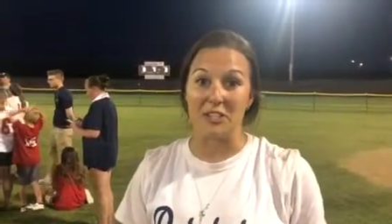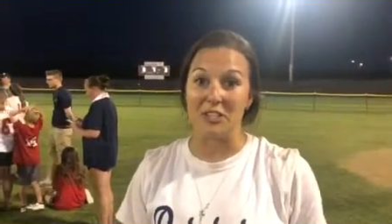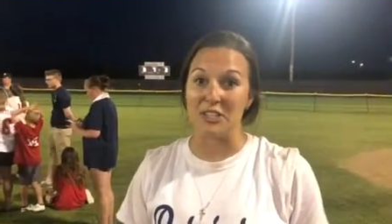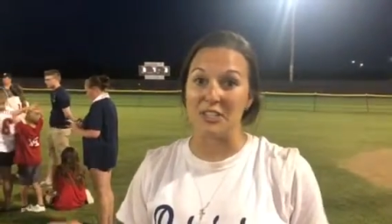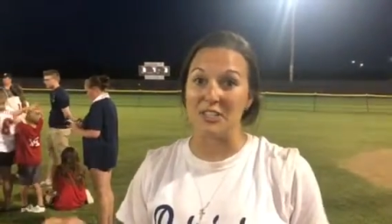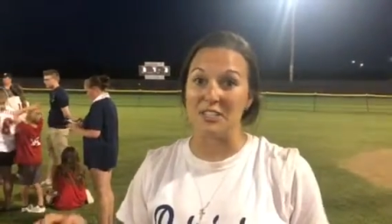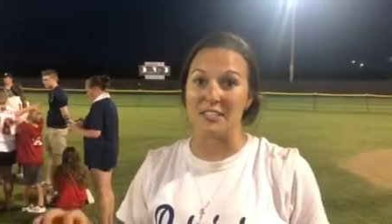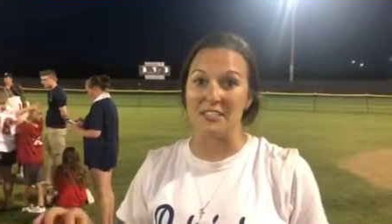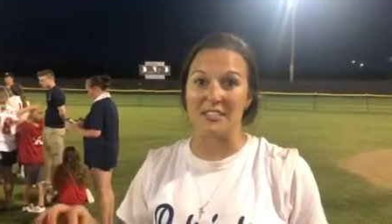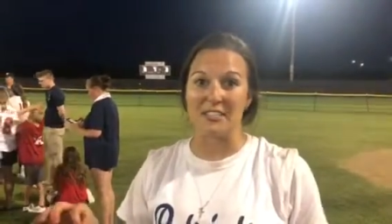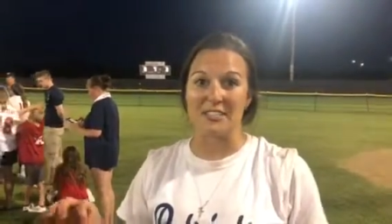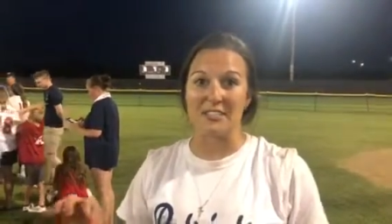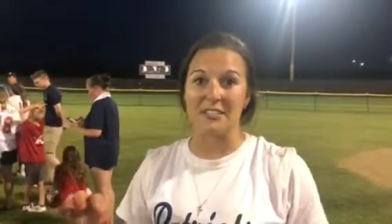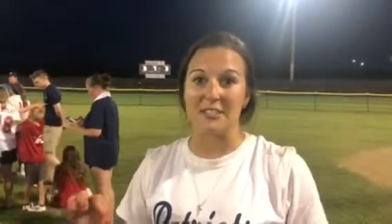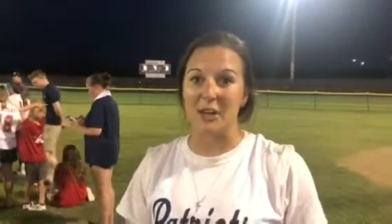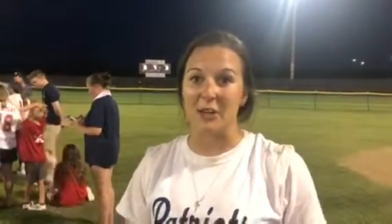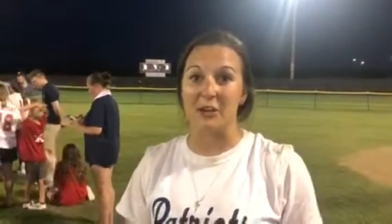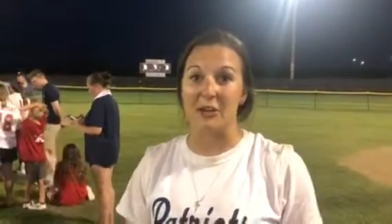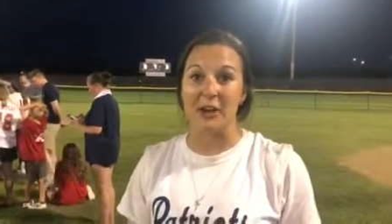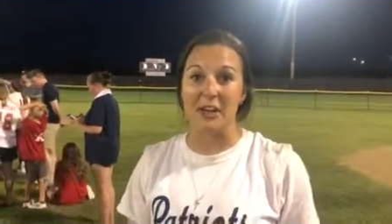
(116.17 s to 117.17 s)
She's
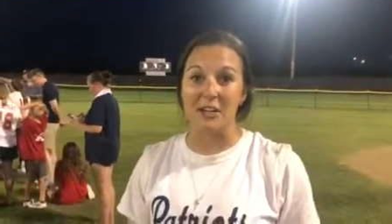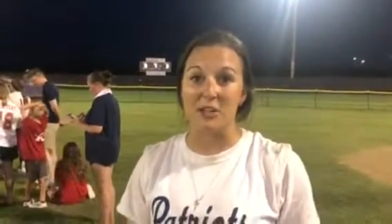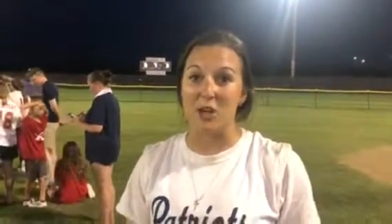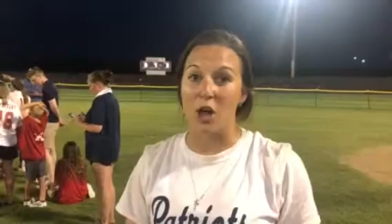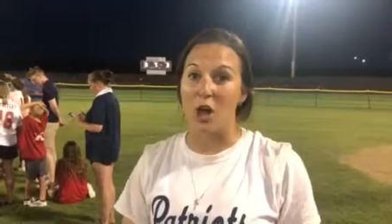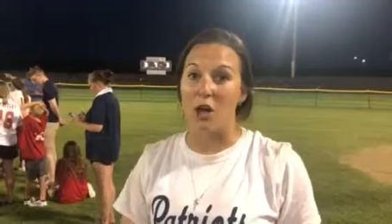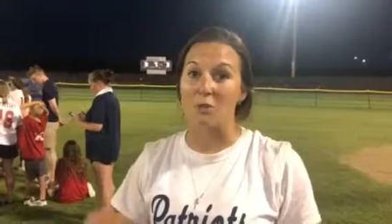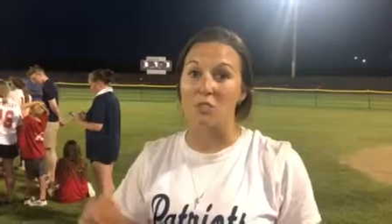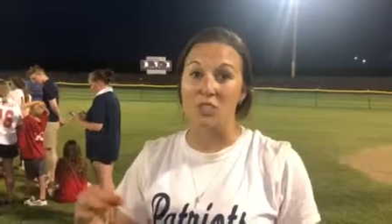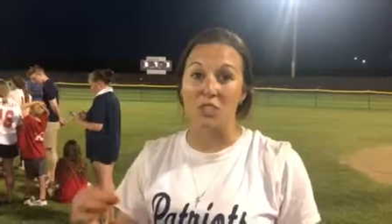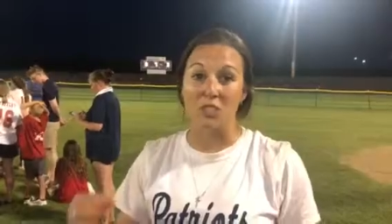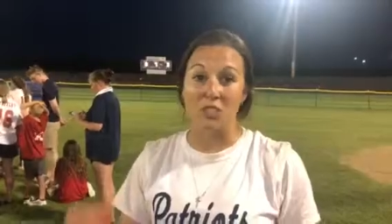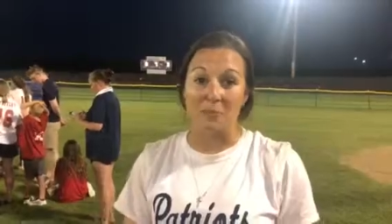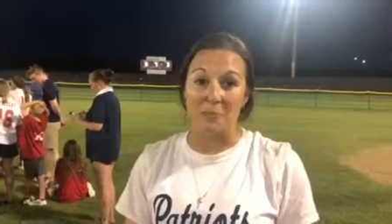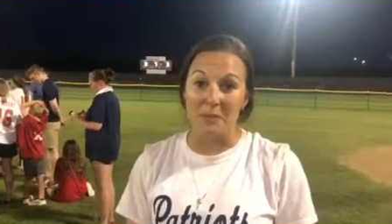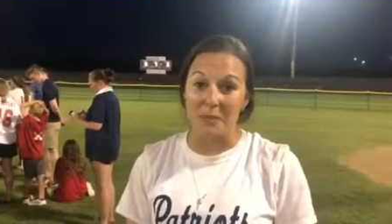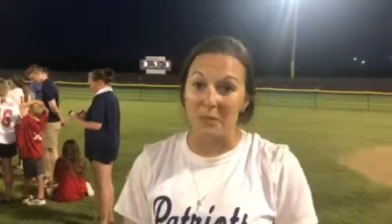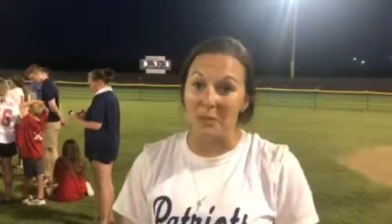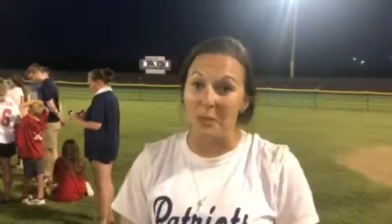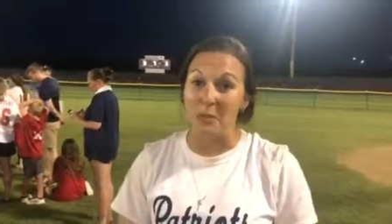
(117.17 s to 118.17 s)
done a great job. She's
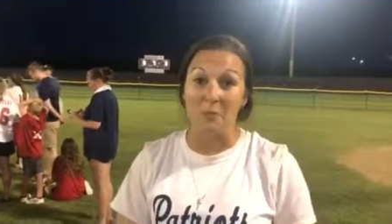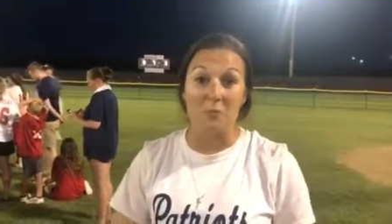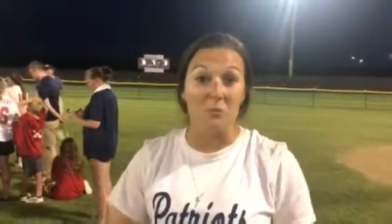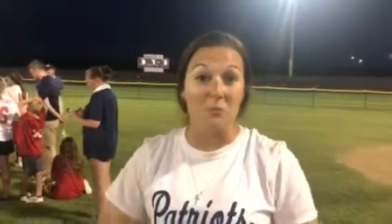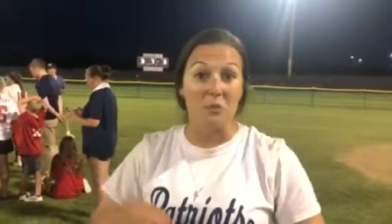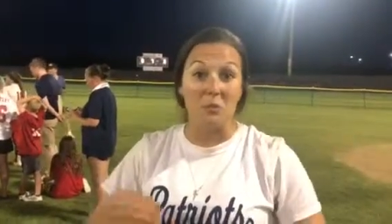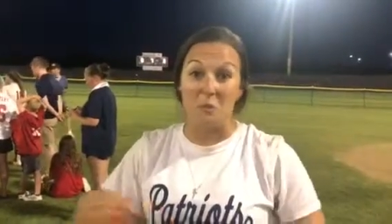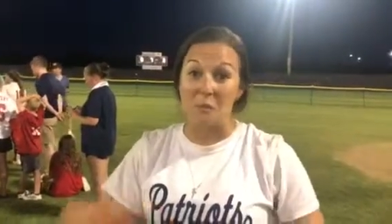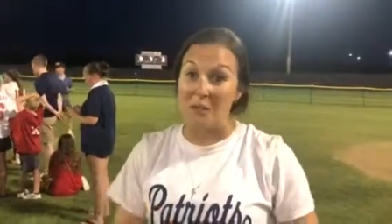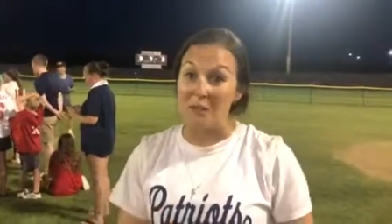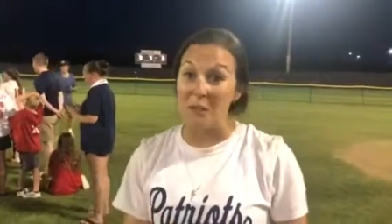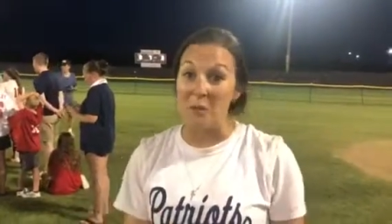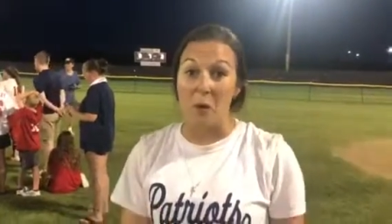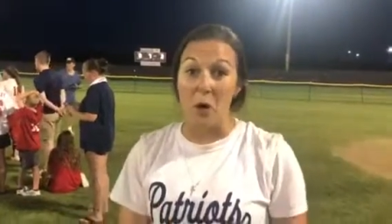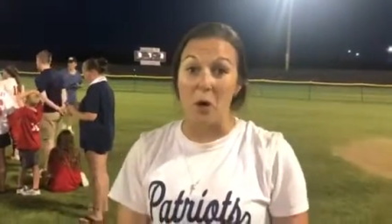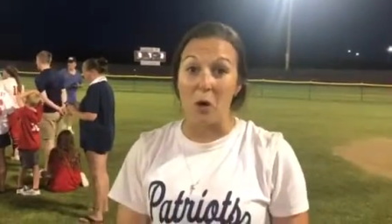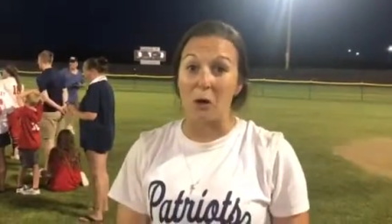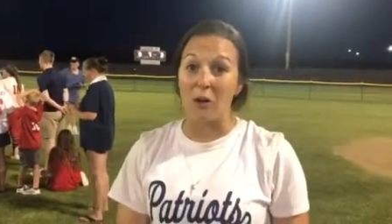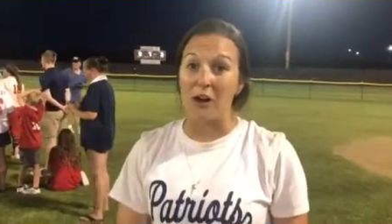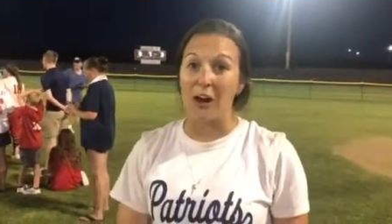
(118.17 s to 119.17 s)
been spinning the
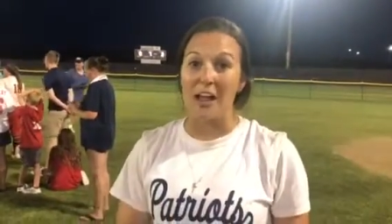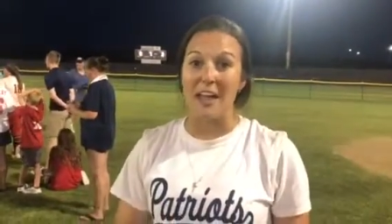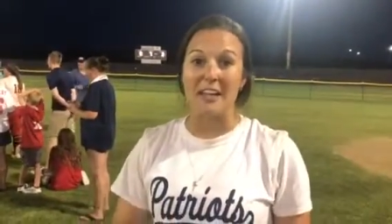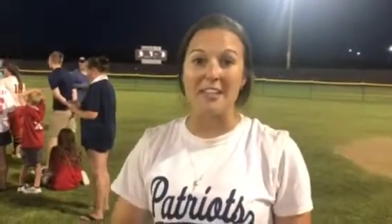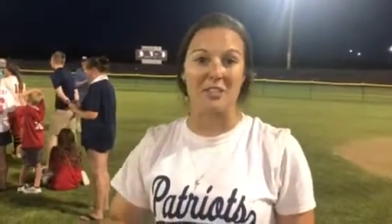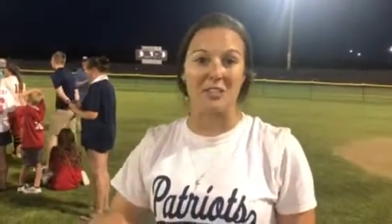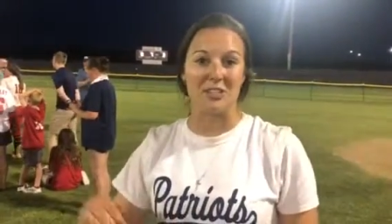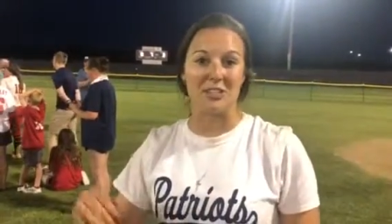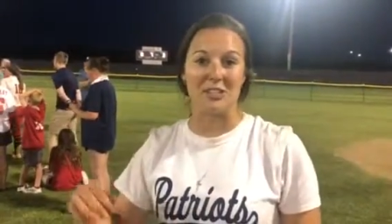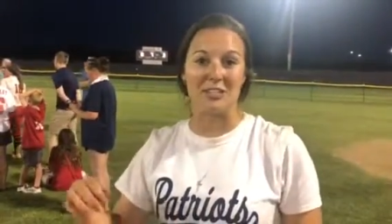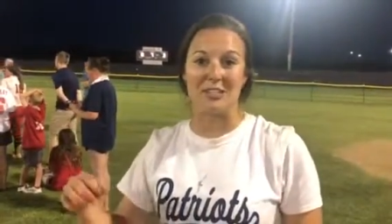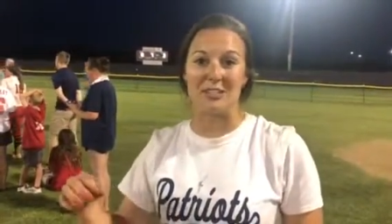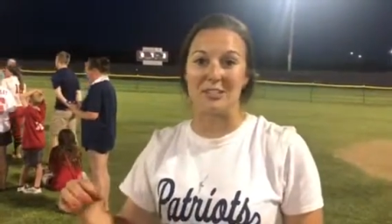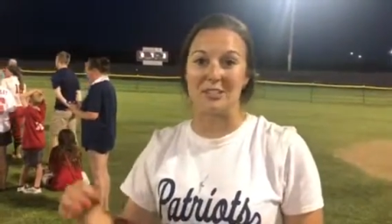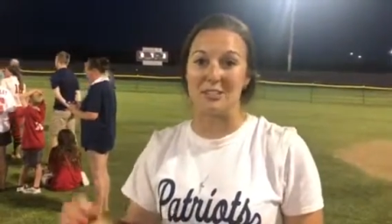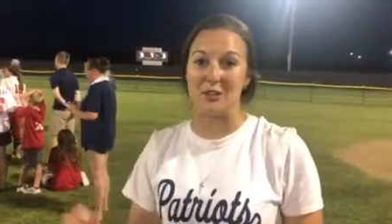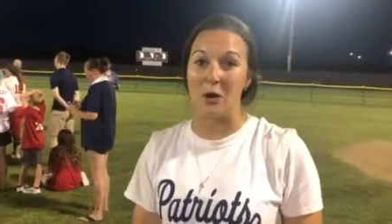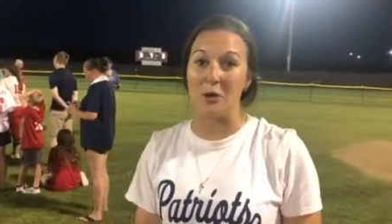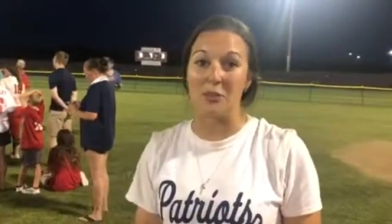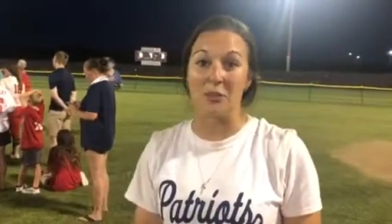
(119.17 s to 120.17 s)
ball great.
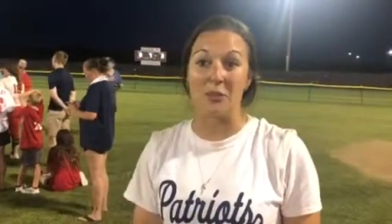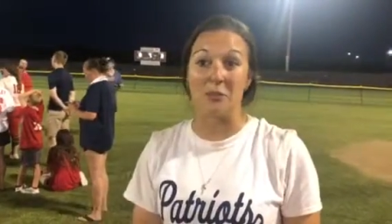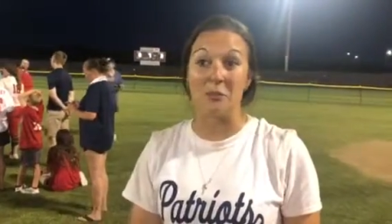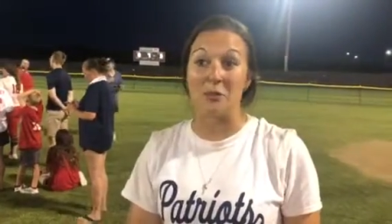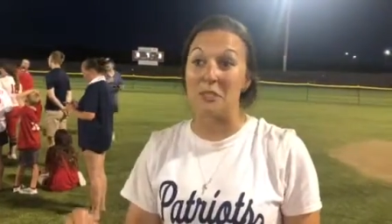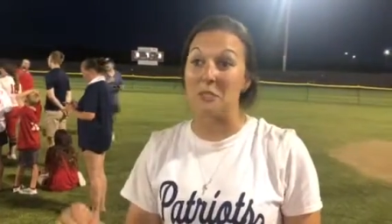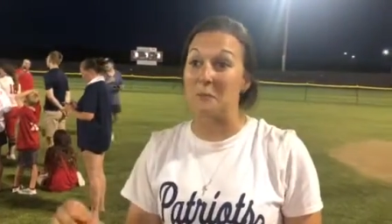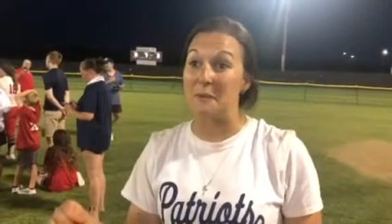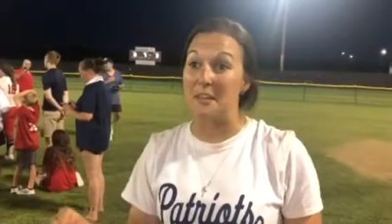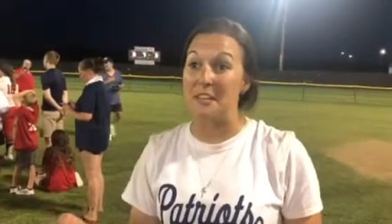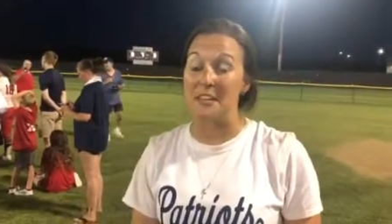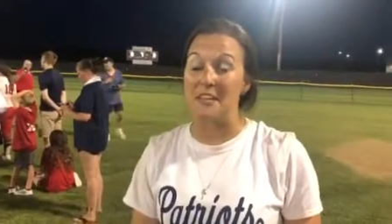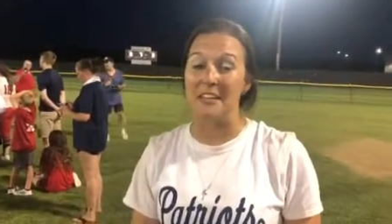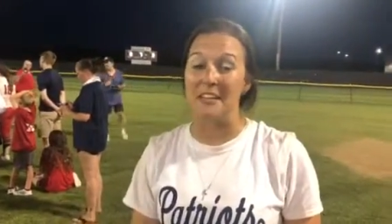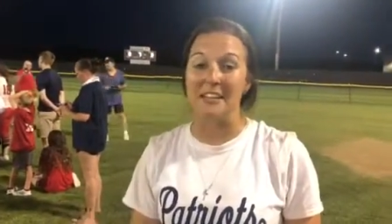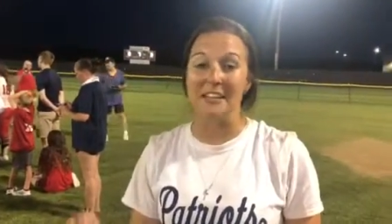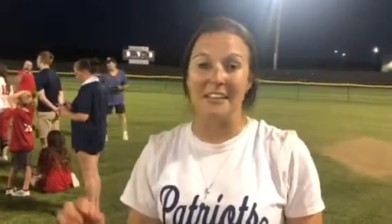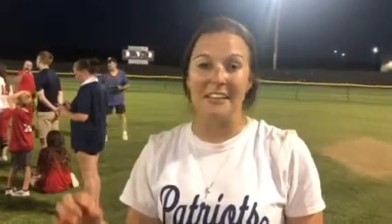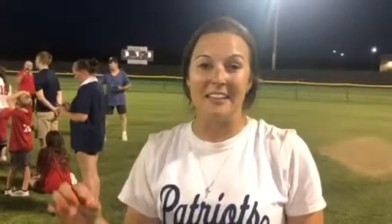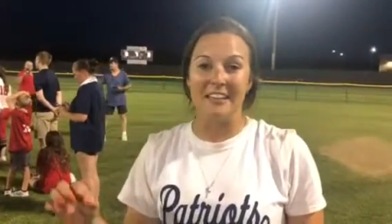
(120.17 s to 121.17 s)
She's thrown with
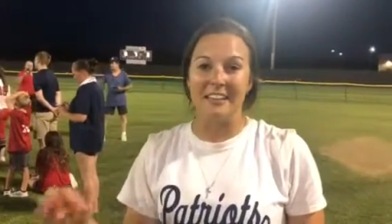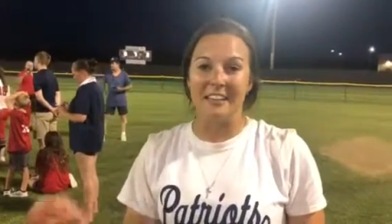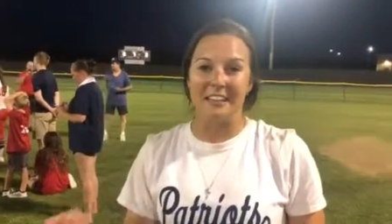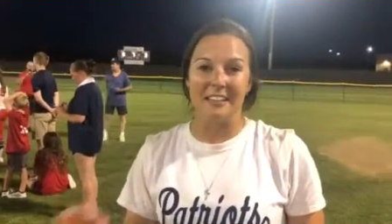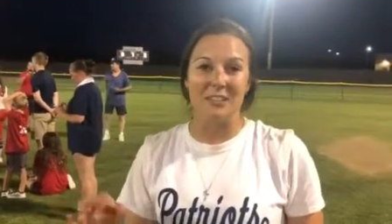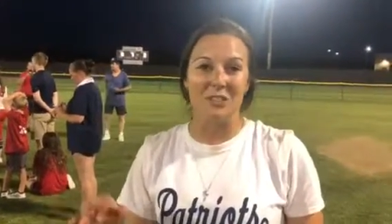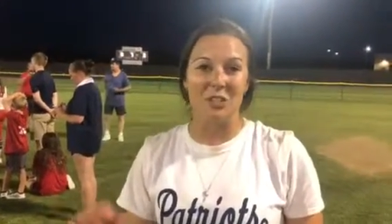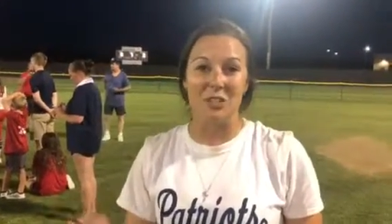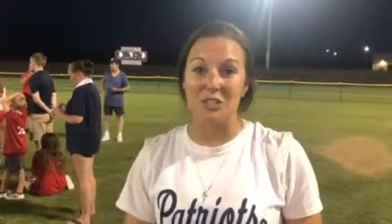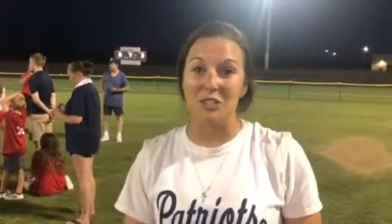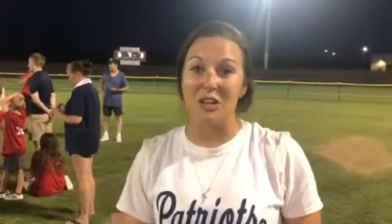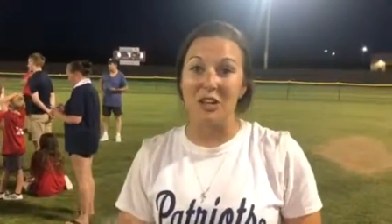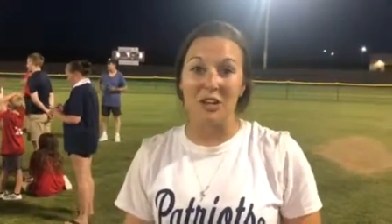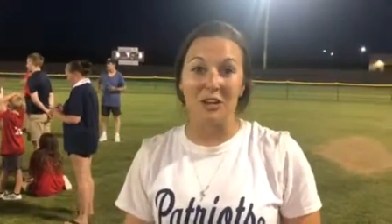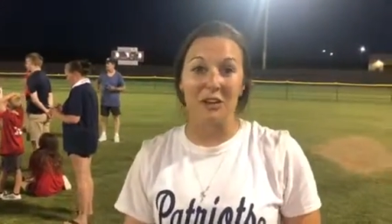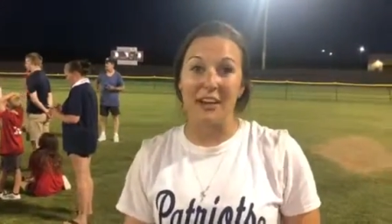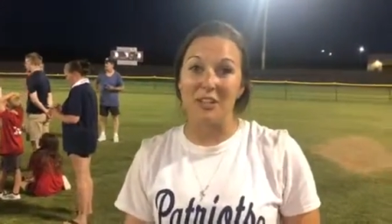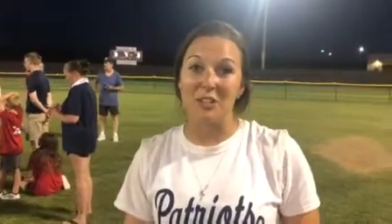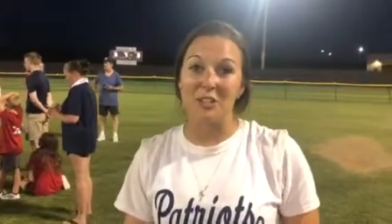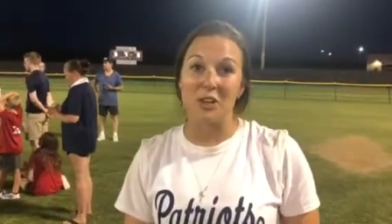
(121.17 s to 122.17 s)
speed. She's done
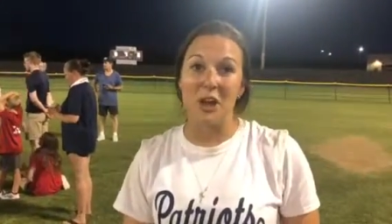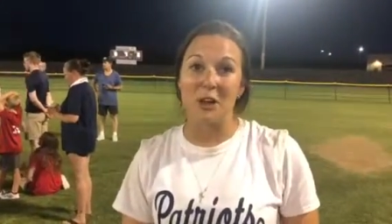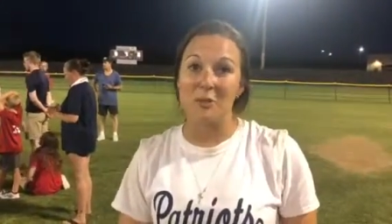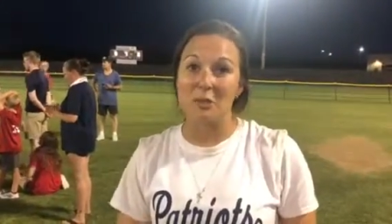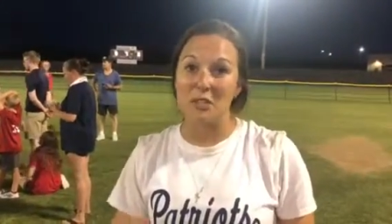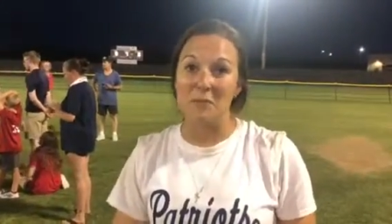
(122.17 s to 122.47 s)
a great job.